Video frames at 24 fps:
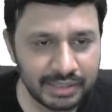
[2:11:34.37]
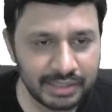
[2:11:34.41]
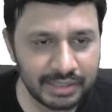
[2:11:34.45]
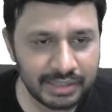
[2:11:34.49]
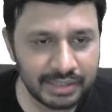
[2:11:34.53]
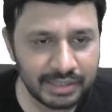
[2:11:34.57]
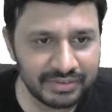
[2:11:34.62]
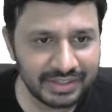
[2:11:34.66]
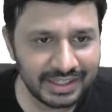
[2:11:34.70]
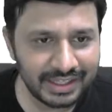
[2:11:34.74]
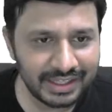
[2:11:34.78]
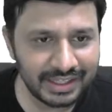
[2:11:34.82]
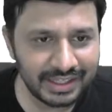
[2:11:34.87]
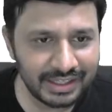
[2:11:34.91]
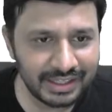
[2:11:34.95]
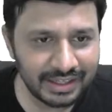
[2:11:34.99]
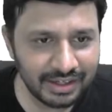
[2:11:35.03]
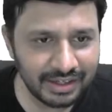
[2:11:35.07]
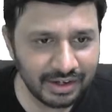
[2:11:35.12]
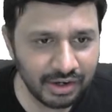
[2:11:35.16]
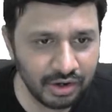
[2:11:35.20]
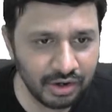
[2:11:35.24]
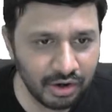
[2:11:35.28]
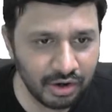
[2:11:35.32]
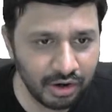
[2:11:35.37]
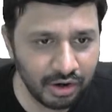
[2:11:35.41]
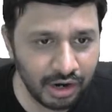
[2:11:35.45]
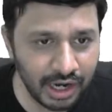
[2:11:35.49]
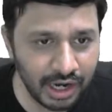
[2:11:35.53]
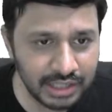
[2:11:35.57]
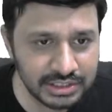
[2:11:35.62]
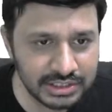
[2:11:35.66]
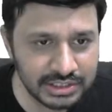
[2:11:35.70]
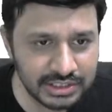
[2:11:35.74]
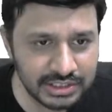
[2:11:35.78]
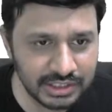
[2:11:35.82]
means
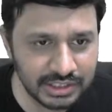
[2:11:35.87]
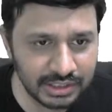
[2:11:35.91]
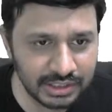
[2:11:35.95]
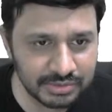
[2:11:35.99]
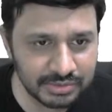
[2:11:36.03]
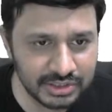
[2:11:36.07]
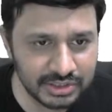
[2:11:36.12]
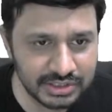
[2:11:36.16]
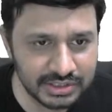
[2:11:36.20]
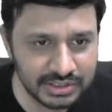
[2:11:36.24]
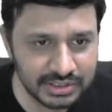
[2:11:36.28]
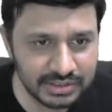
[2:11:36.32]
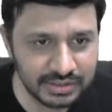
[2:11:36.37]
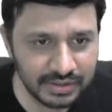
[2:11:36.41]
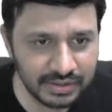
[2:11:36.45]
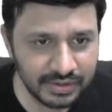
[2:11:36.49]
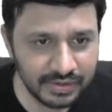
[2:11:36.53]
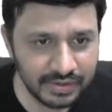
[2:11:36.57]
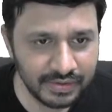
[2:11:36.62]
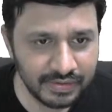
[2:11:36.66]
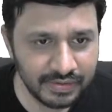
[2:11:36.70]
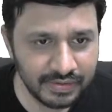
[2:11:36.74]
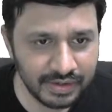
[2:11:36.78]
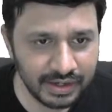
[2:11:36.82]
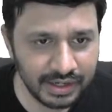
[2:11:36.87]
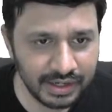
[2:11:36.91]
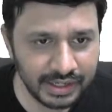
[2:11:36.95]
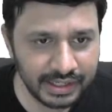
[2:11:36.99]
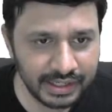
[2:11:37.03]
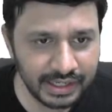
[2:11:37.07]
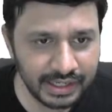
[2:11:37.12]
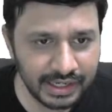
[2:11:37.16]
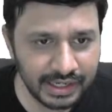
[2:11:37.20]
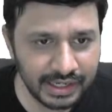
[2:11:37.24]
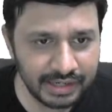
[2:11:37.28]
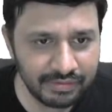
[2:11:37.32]
cos terms. I
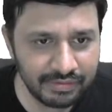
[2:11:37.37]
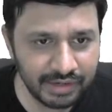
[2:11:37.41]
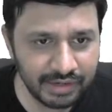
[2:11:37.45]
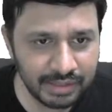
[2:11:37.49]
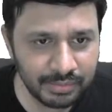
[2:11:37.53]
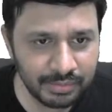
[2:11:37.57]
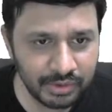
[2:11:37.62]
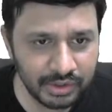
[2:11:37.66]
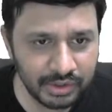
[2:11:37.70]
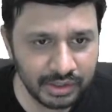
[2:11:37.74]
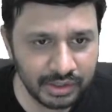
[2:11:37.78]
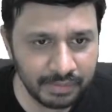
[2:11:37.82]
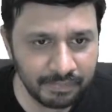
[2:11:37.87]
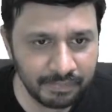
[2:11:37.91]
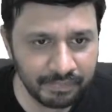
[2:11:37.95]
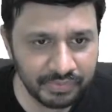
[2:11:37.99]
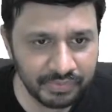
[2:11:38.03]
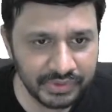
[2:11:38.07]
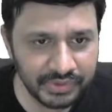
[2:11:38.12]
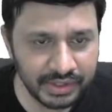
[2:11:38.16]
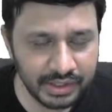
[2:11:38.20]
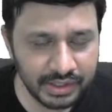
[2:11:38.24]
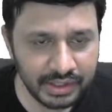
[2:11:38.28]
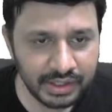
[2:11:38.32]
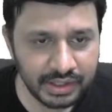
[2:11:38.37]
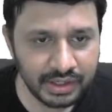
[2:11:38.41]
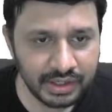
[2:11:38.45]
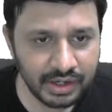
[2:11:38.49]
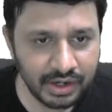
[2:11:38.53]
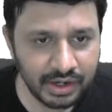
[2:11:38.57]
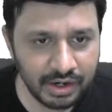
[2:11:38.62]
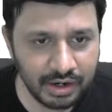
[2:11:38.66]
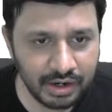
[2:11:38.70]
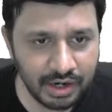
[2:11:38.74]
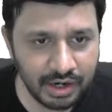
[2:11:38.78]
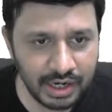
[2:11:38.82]
can write one more term,
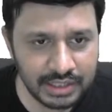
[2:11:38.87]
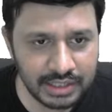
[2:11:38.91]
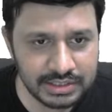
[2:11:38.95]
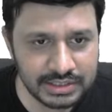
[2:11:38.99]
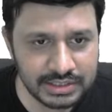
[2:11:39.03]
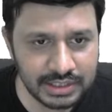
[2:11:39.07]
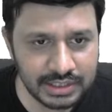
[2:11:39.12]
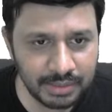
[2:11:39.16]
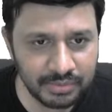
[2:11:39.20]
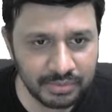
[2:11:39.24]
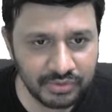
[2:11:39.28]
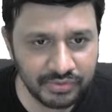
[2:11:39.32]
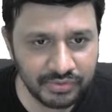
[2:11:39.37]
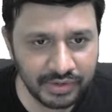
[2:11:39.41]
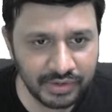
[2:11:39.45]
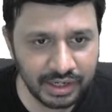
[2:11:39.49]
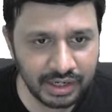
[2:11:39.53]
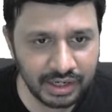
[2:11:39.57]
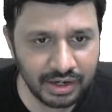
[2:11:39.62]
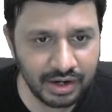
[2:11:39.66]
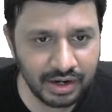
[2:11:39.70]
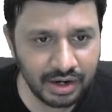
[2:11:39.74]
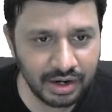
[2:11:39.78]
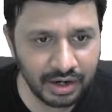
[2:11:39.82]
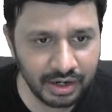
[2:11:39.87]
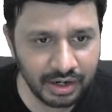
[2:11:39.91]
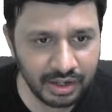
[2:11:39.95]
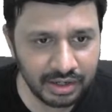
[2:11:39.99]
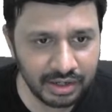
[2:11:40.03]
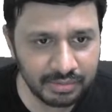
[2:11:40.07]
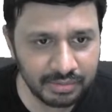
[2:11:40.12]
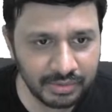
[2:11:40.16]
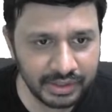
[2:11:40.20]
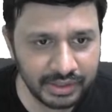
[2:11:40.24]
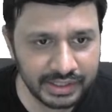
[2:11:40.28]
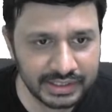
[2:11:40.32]
cos terms for odd
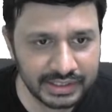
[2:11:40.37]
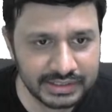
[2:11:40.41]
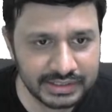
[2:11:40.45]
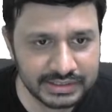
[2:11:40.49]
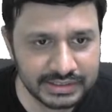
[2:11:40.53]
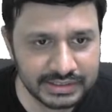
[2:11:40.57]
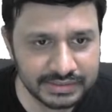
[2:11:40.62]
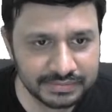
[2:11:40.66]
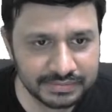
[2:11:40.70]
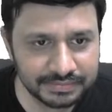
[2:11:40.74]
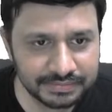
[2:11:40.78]
harmonics.